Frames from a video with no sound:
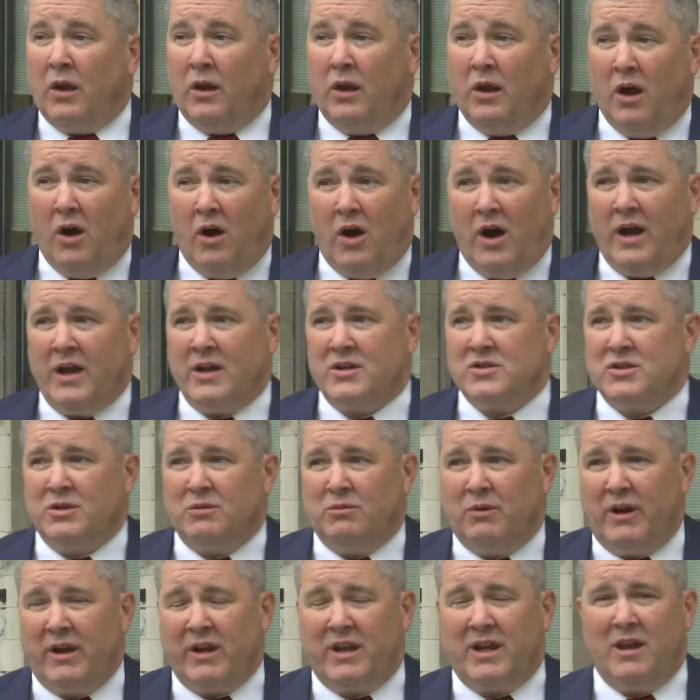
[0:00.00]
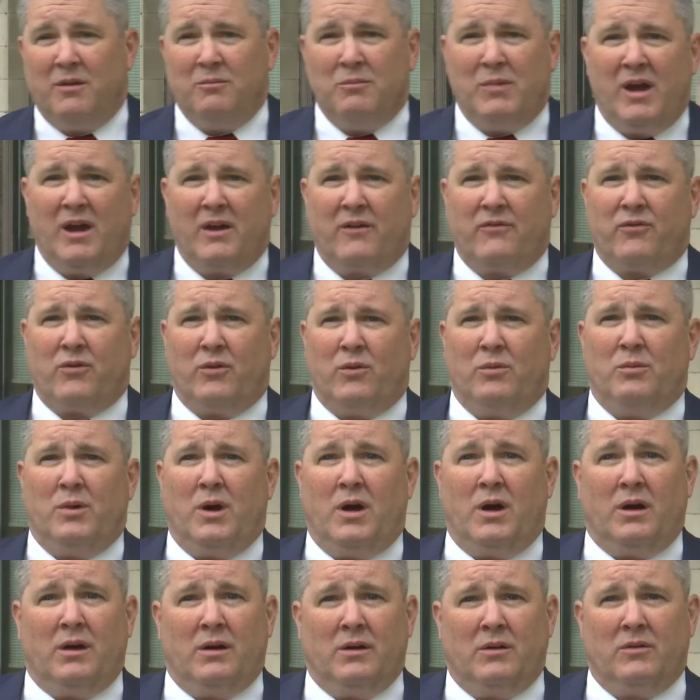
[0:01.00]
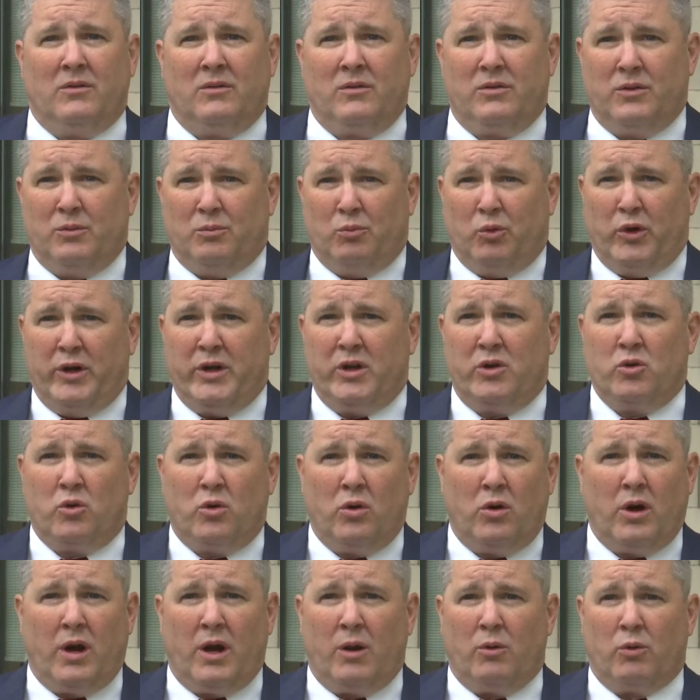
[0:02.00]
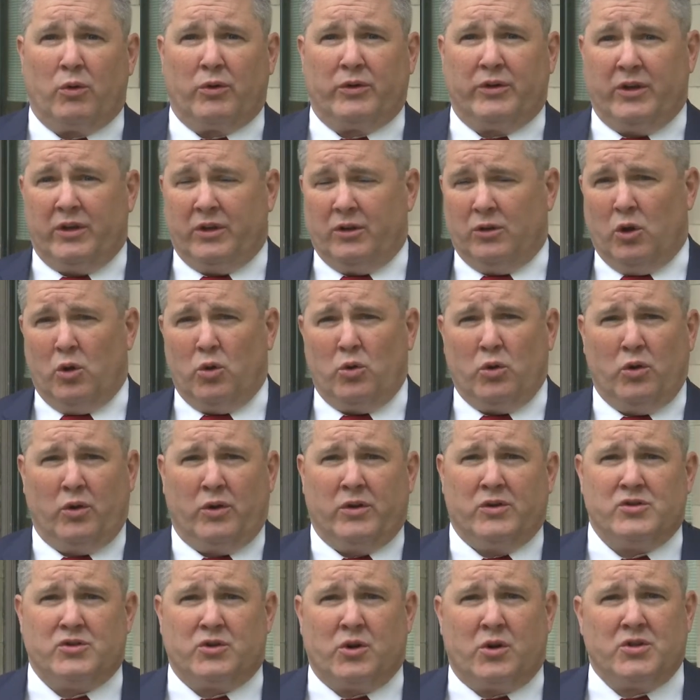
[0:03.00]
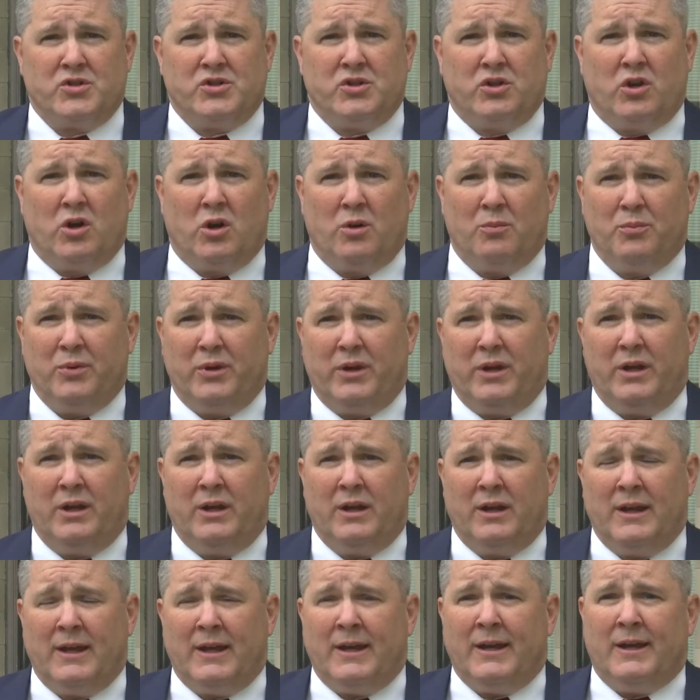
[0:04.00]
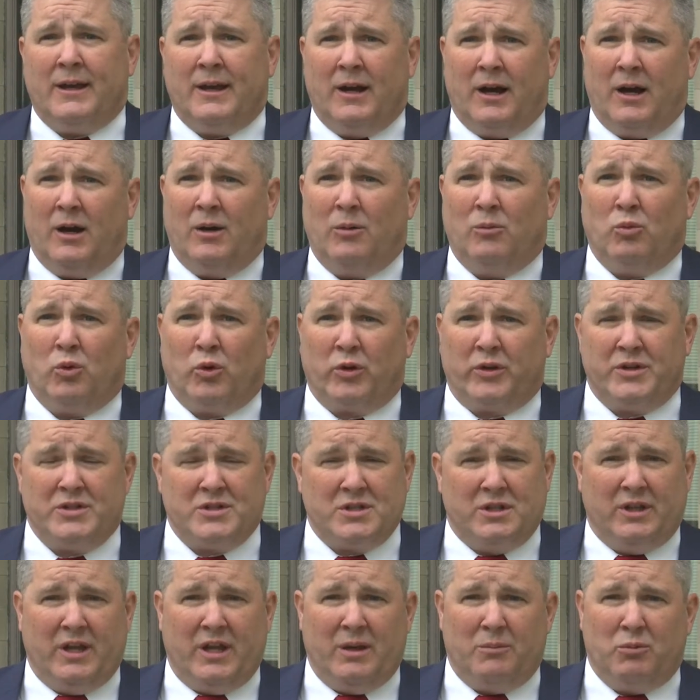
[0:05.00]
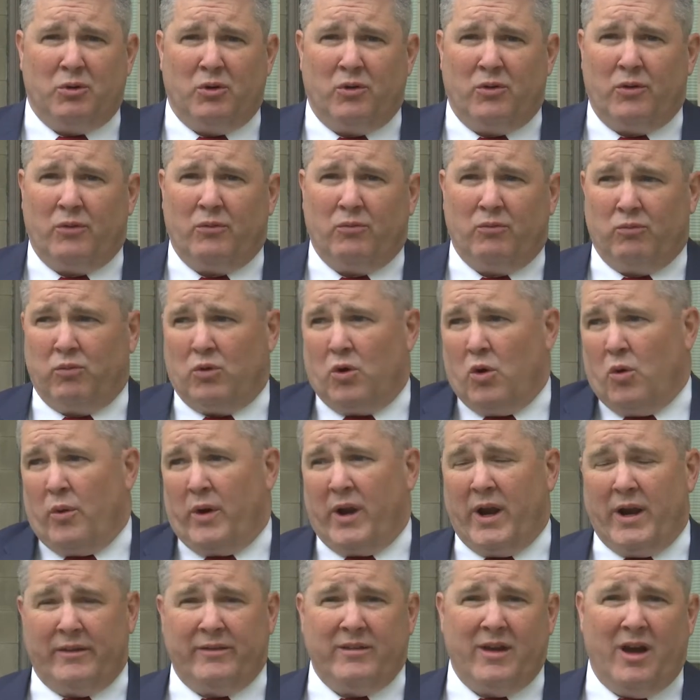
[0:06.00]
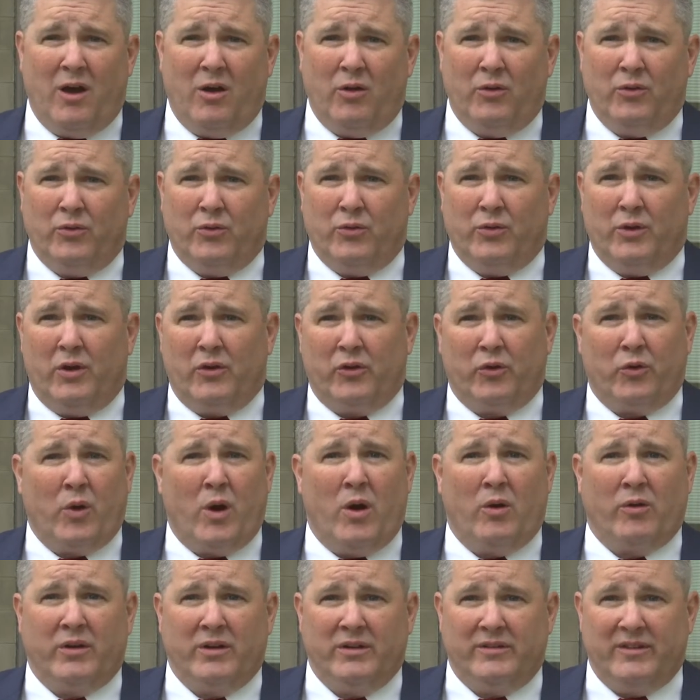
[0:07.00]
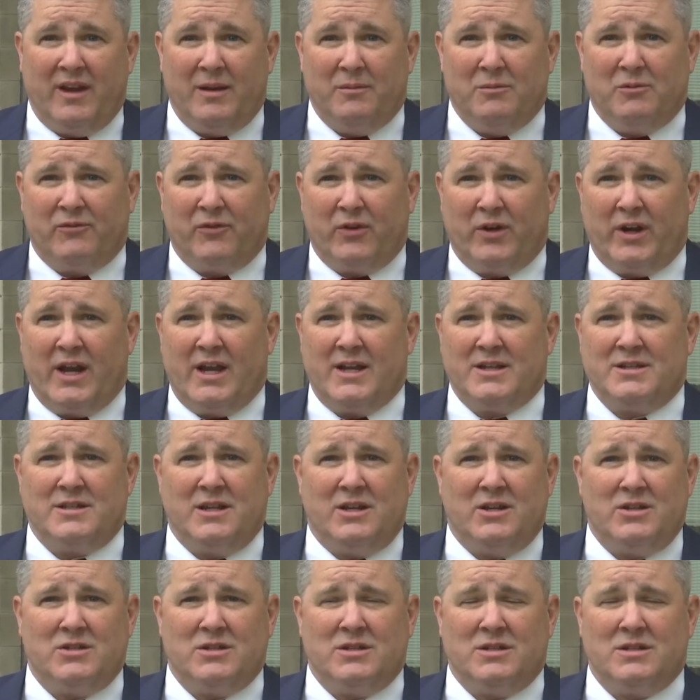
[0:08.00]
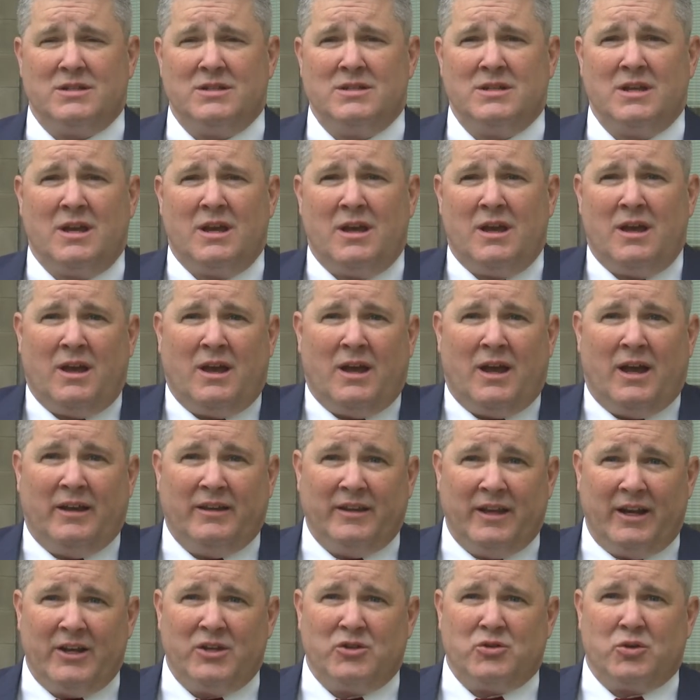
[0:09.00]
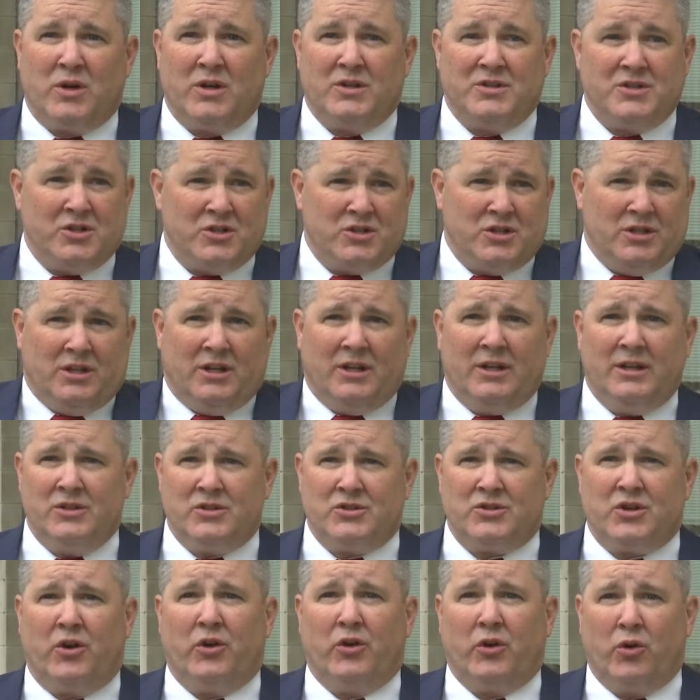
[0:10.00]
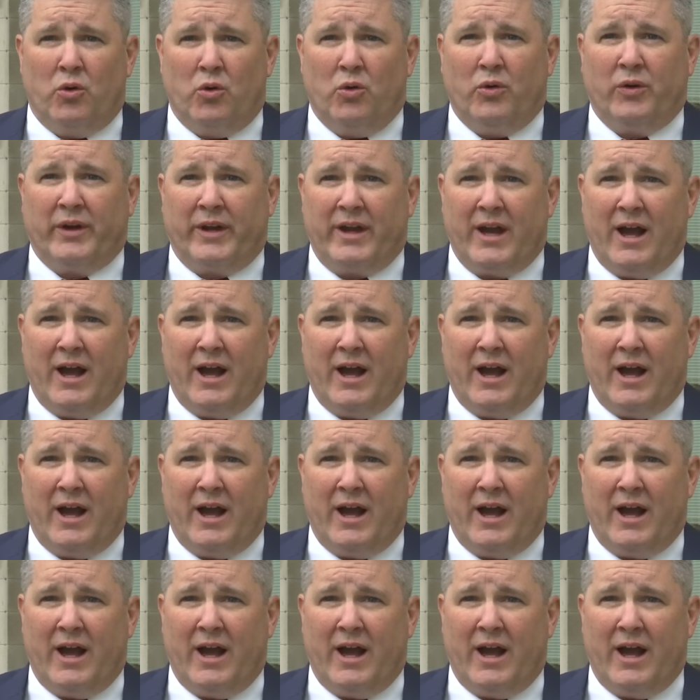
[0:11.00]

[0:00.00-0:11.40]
No, I actually, when I came back from the Marine Corps, I worked at a local construction company, worked as a laborer, going out of town, doing underground containment for gas stations, and then I transitioned in and started going to